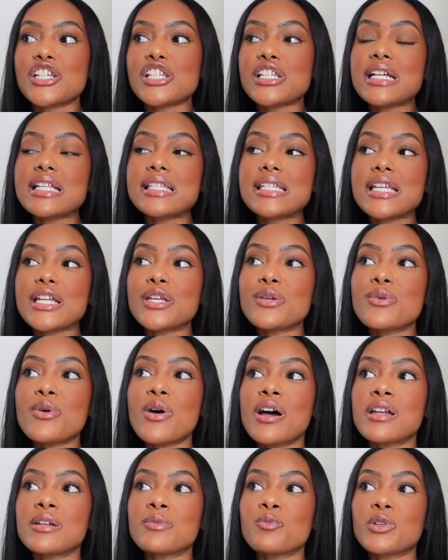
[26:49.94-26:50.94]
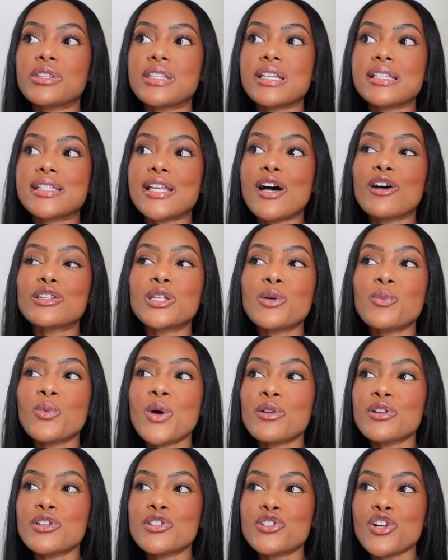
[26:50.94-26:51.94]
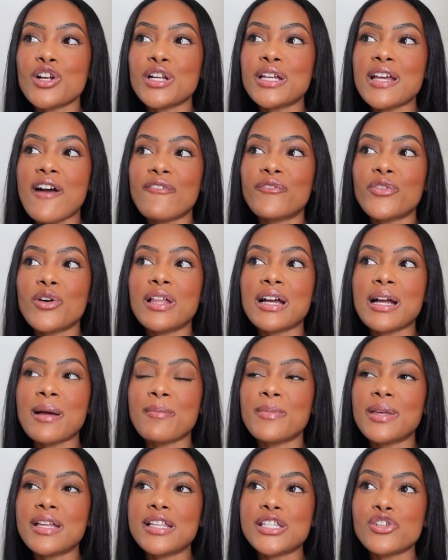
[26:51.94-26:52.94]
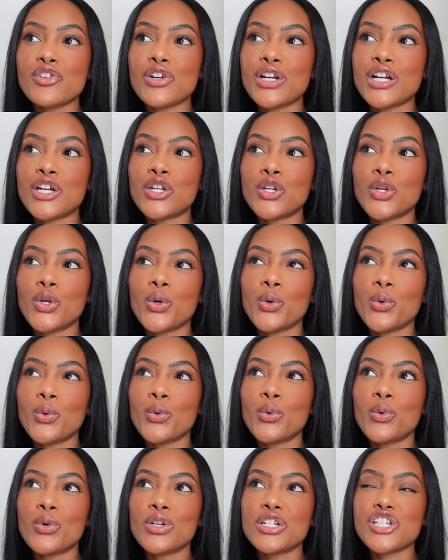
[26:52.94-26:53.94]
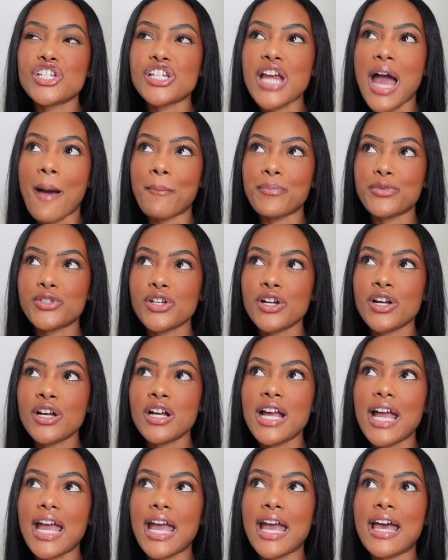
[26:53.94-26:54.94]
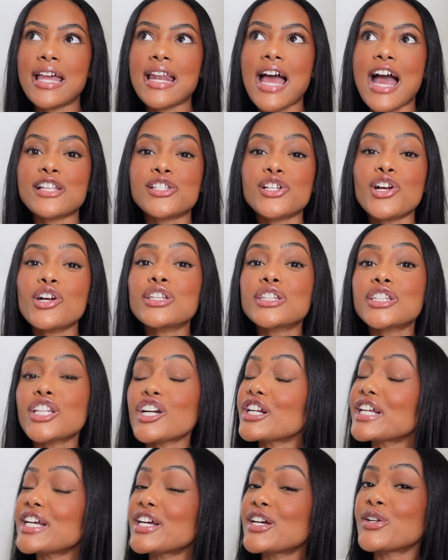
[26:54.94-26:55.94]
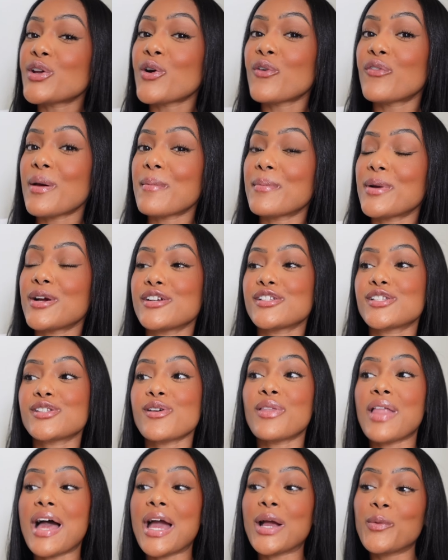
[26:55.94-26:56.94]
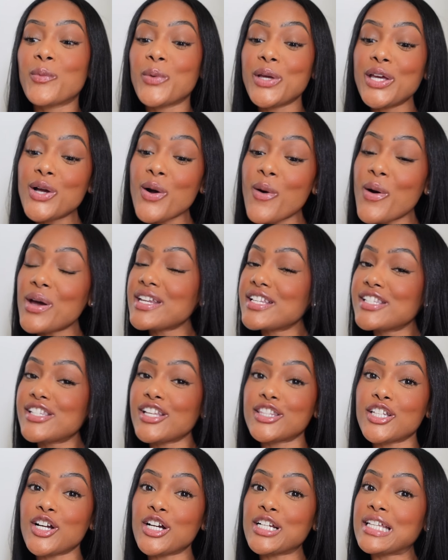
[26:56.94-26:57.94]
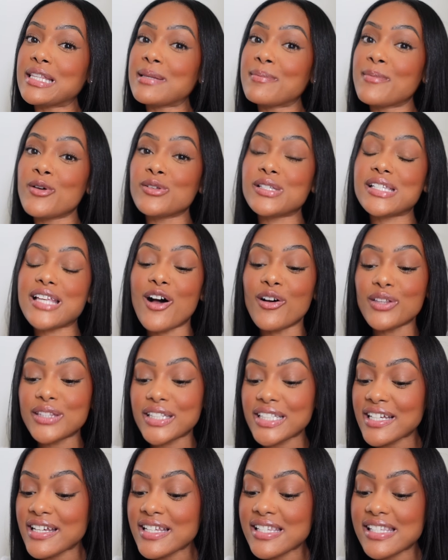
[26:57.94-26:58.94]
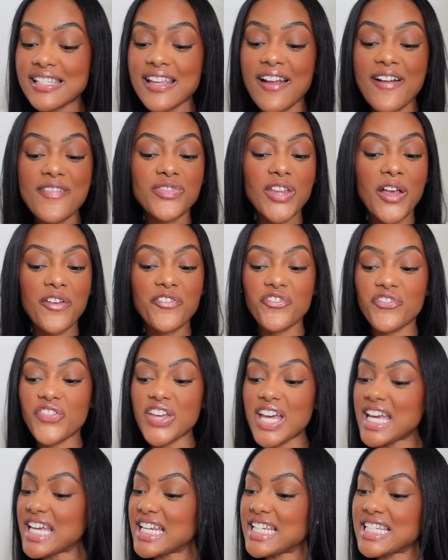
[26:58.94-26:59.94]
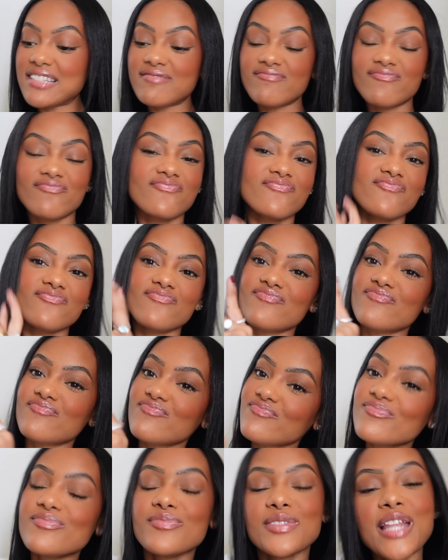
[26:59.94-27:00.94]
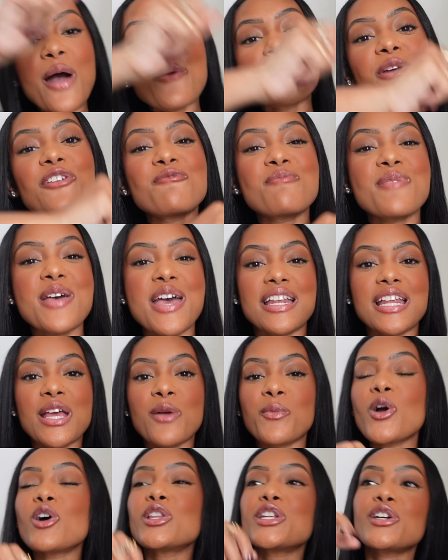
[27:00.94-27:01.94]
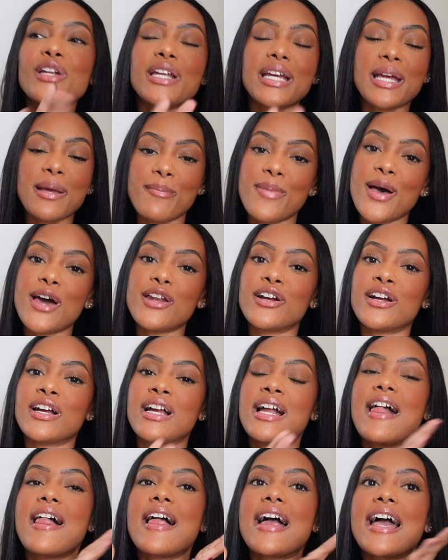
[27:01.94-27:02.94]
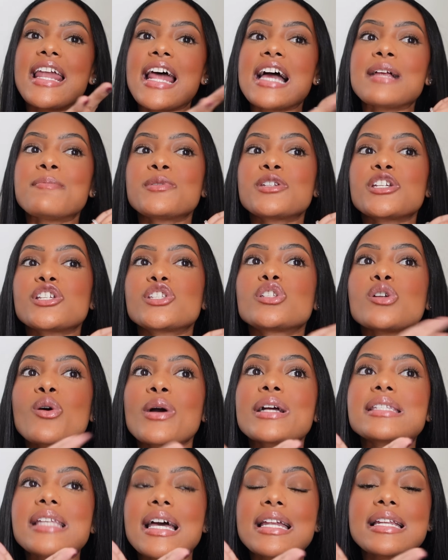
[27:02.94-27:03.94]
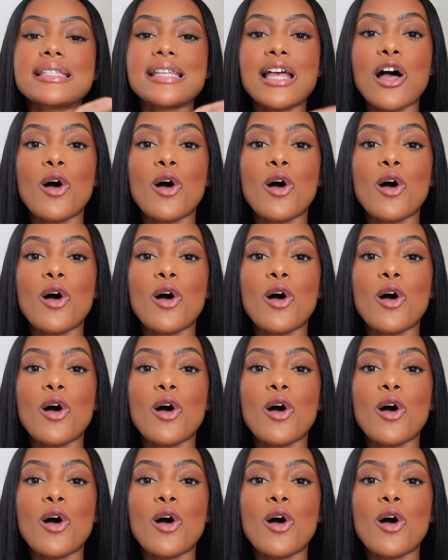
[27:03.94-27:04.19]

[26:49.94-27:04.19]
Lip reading: just continue on with this health and wellness journey. I feel like I'm entering a new chapter, and I turned 30 in November. So like, we going into 30 the most healthiest, fit that we've been, and we're only gonna get better. And I'm just so excited to